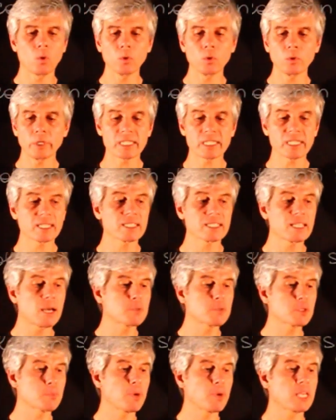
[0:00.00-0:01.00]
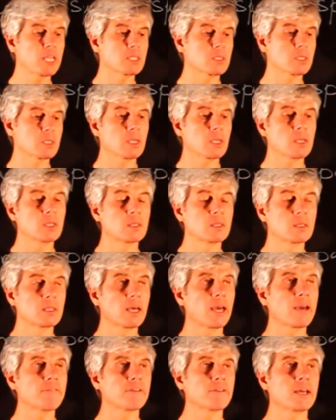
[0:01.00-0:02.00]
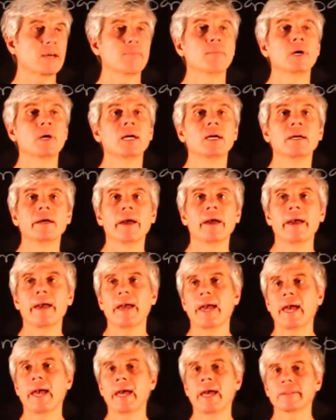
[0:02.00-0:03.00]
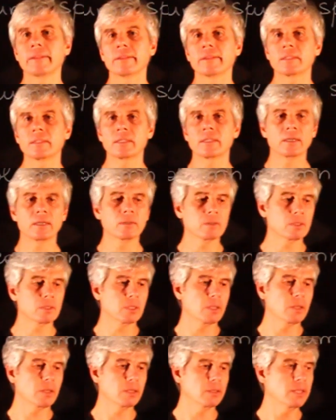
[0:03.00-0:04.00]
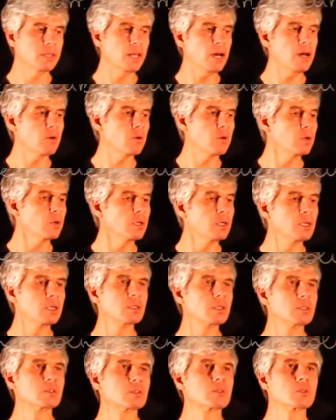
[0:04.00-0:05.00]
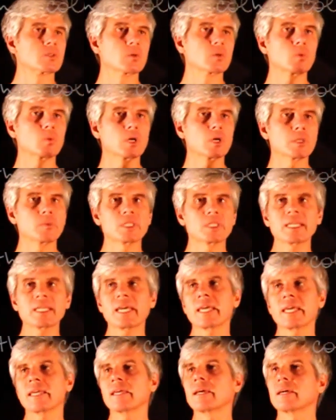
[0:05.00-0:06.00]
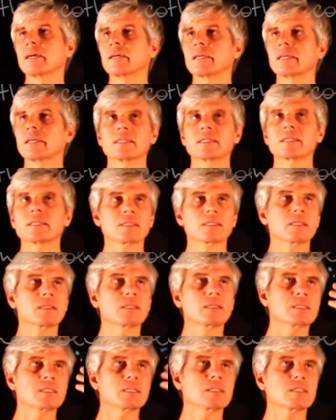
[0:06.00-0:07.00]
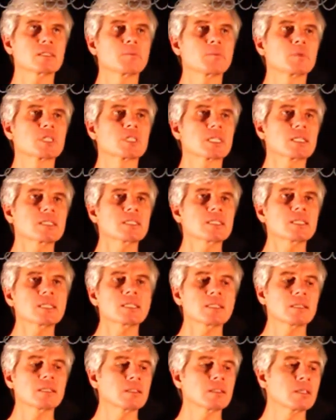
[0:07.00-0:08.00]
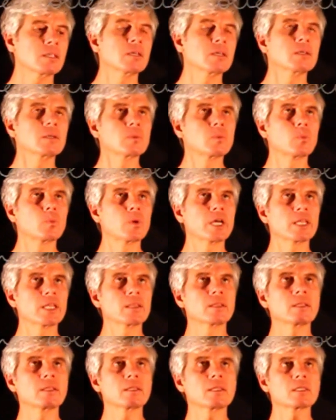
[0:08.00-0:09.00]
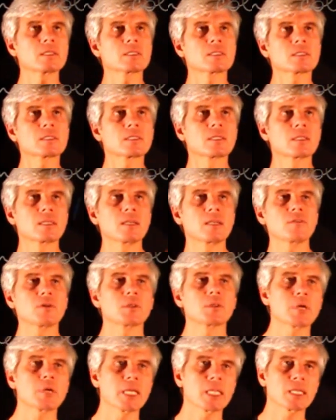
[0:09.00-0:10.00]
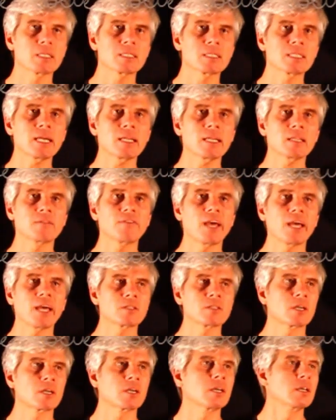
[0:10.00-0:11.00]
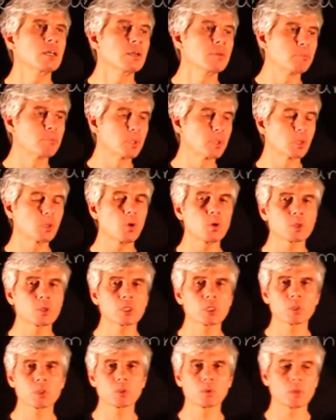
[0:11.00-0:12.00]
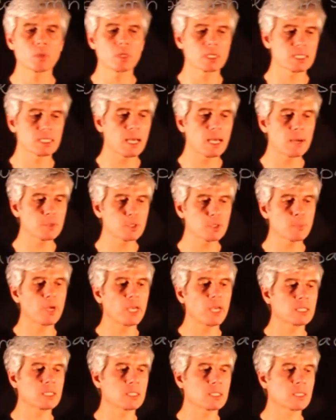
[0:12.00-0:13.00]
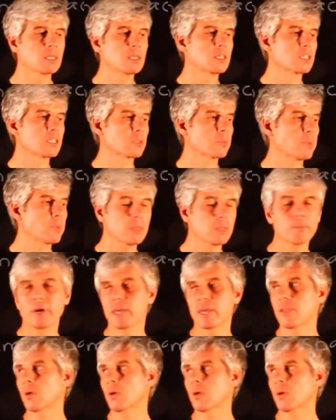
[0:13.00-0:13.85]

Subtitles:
is a subspace in Fm. And now, so what we say is that this system is consistent when this given right-hand side vector belongs to the subspace spanned by the